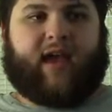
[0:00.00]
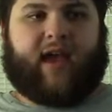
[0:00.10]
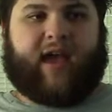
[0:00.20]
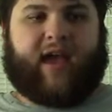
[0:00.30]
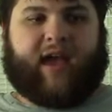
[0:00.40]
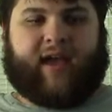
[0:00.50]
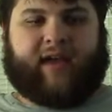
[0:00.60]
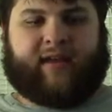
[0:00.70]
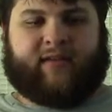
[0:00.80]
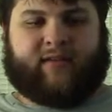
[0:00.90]

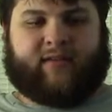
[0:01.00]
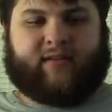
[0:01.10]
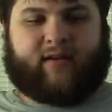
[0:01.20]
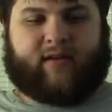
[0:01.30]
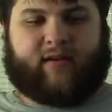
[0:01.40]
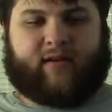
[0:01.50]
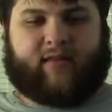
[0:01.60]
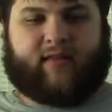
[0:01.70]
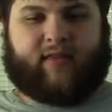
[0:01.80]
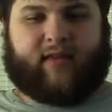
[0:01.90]
And
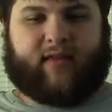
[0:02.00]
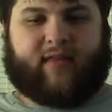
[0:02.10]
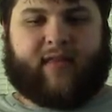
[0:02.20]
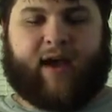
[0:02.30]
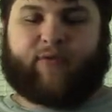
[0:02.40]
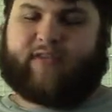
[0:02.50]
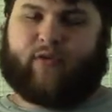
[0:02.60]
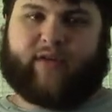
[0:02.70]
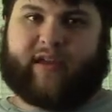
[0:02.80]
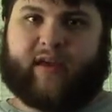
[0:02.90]
that was the
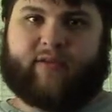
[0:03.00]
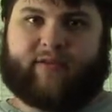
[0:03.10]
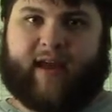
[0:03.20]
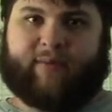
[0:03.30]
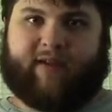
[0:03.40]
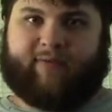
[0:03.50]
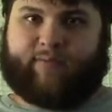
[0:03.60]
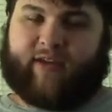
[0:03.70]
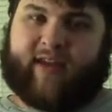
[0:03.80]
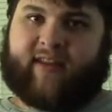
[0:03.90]
only other time I've
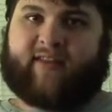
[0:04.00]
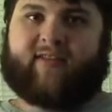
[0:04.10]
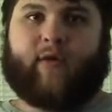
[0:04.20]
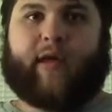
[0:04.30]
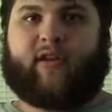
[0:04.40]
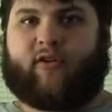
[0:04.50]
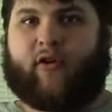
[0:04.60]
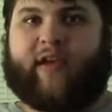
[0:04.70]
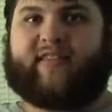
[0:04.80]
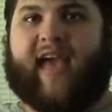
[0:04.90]
played it, so I don't
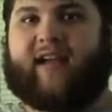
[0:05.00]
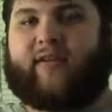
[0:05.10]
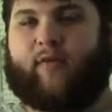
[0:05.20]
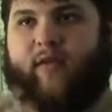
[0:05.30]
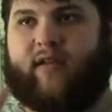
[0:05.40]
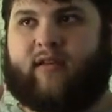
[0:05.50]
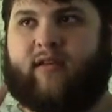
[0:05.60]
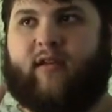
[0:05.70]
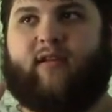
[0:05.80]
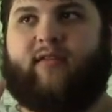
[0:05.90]
know exactly
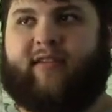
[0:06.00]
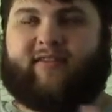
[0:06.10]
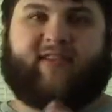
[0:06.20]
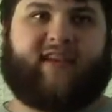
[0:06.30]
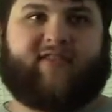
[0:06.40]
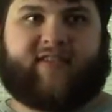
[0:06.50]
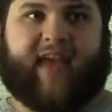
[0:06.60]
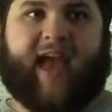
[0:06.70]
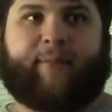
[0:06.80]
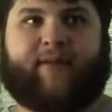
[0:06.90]
when these changes
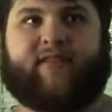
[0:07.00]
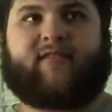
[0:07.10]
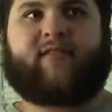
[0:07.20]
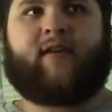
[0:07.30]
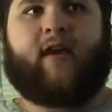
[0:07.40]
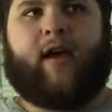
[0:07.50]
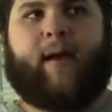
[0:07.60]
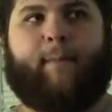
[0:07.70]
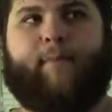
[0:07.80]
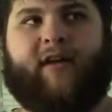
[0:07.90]
happened.
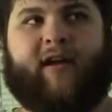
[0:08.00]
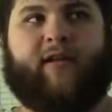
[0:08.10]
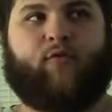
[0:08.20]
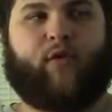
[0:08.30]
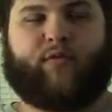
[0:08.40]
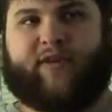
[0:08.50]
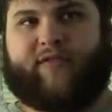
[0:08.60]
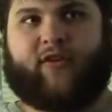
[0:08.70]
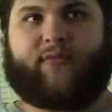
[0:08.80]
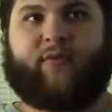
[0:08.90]
But when we
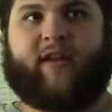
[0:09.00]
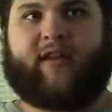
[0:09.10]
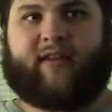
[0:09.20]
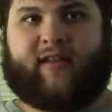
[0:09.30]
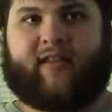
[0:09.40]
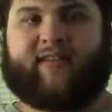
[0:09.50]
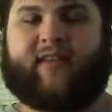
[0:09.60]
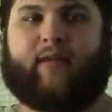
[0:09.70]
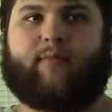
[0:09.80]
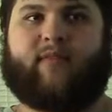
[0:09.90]
first played it, it
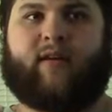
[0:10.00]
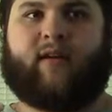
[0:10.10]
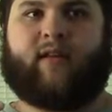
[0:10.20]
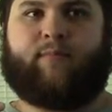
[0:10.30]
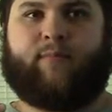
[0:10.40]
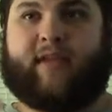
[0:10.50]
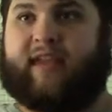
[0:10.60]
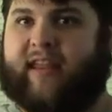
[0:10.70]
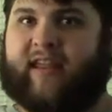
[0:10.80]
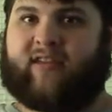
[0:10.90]
seemed the
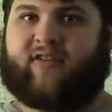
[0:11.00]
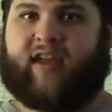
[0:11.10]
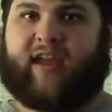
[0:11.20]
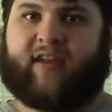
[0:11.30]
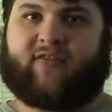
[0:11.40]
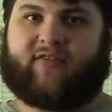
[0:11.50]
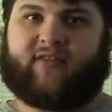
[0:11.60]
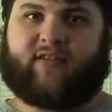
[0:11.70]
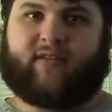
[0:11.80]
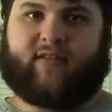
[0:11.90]
beginning changed